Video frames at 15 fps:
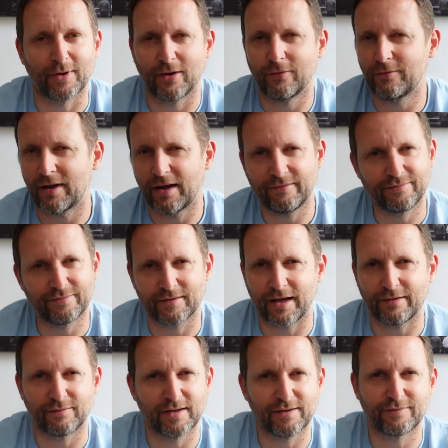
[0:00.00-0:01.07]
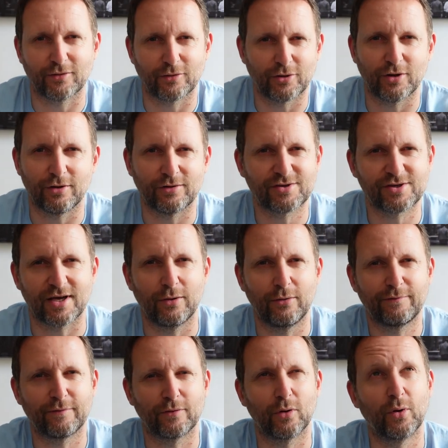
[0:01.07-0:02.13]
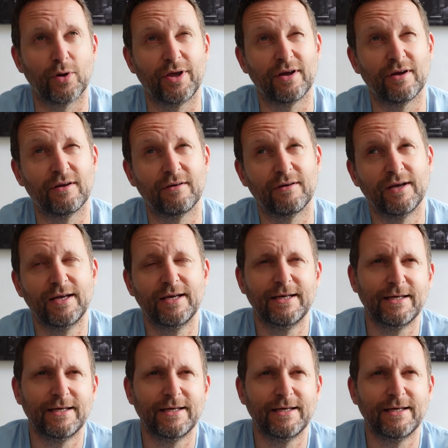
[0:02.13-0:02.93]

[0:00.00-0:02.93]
I've lived on Curacao for a year,